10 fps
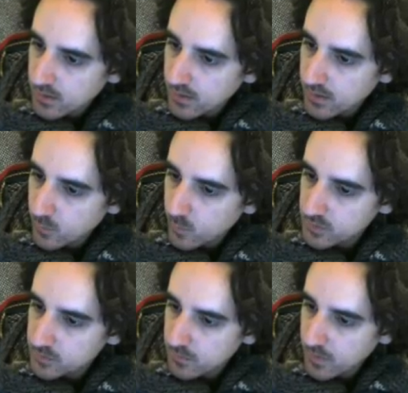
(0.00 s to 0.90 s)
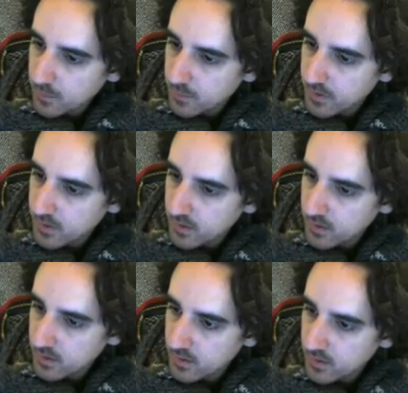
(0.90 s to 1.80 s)
and we're
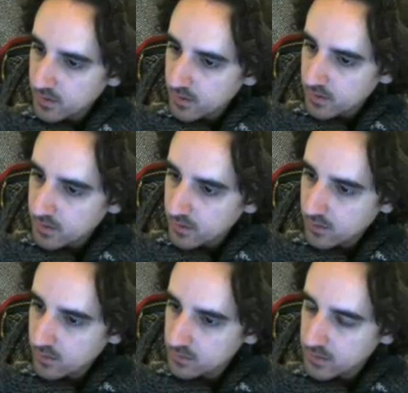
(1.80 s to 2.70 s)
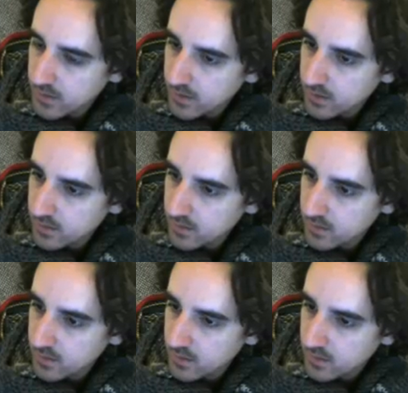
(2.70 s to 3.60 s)
mapping color gain
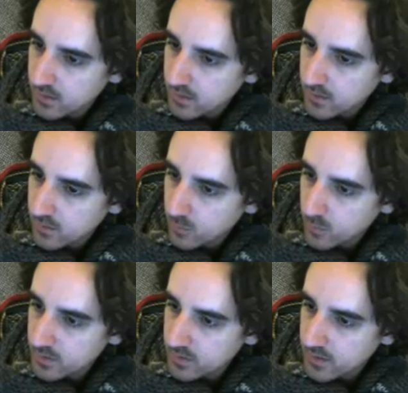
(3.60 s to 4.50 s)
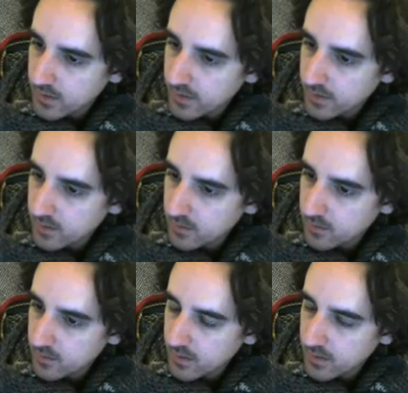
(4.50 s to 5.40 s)
with that,
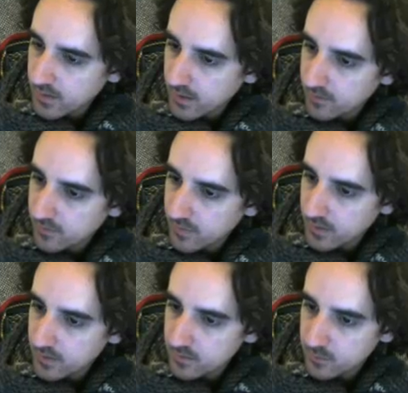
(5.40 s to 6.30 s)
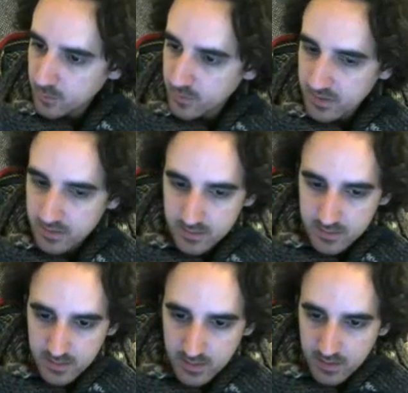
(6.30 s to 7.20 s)
and alpha is
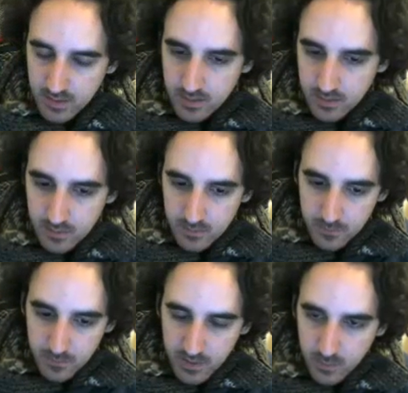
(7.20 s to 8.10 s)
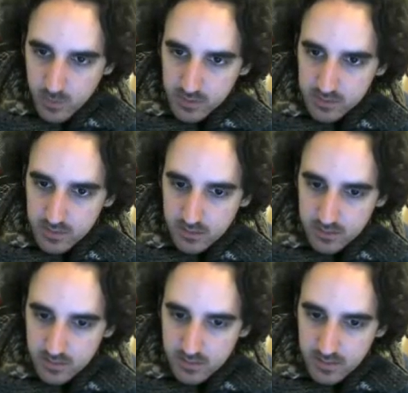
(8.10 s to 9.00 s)
luminance, but we're
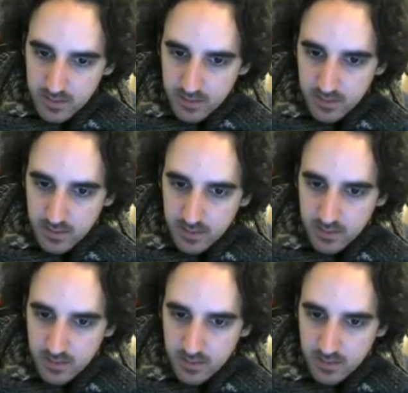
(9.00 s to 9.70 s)
not seeing